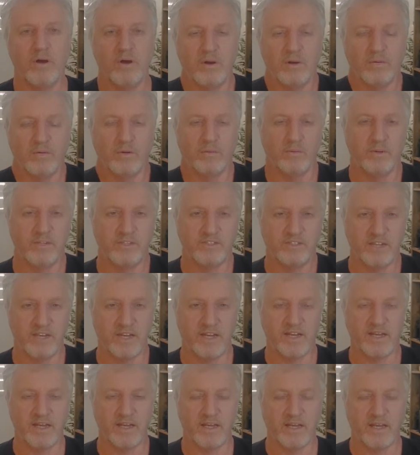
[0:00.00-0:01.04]
would be
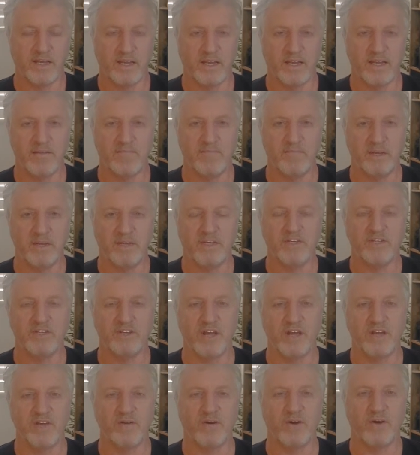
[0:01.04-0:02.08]
sitting here
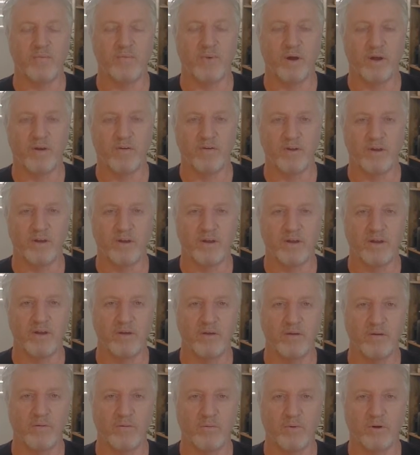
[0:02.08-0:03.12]
mid-January wondering
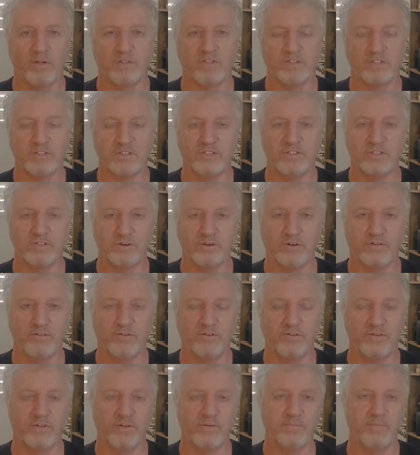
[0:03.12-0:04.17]
what's in store
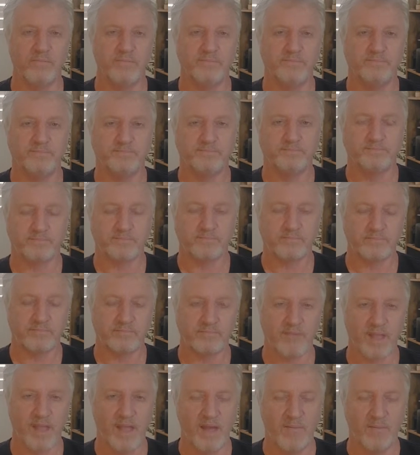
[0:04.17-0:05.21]
for them
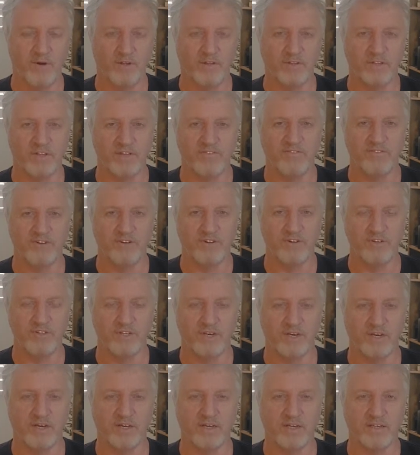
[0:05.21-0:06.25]
and what their
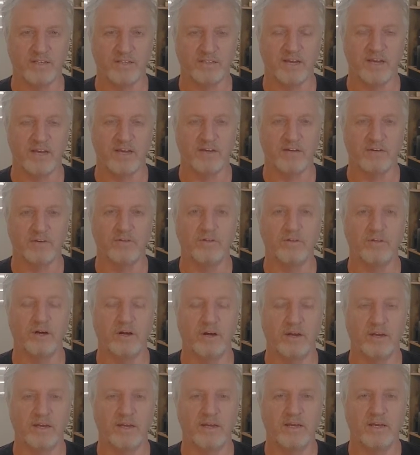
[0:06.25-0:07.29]
future is going to look
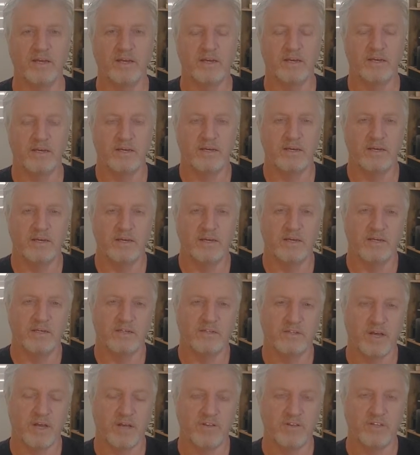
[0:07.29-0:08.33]
like.
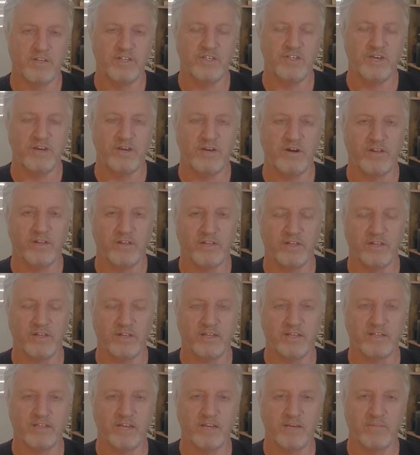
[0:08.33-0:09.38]
So this year I think
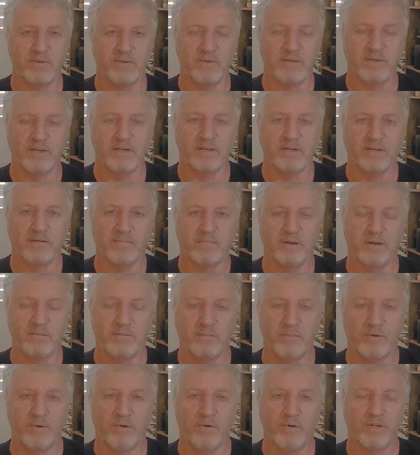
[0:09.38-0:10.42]
that's going to be a little bit
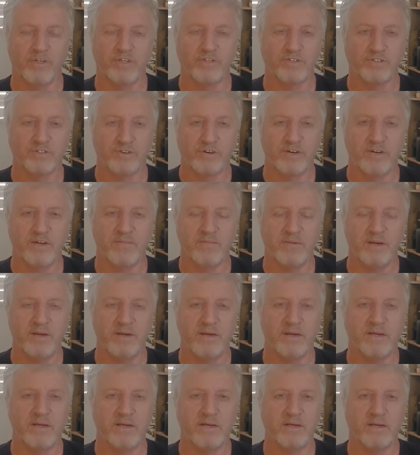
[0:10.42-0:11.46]
more extreme.
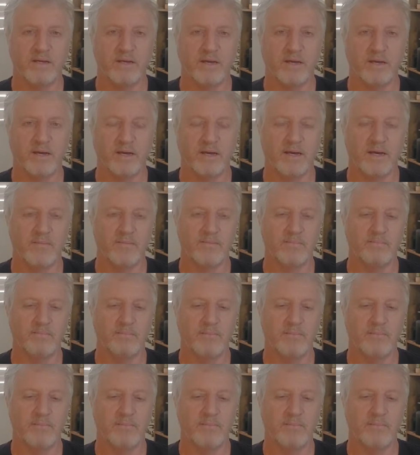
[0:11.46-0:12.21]
My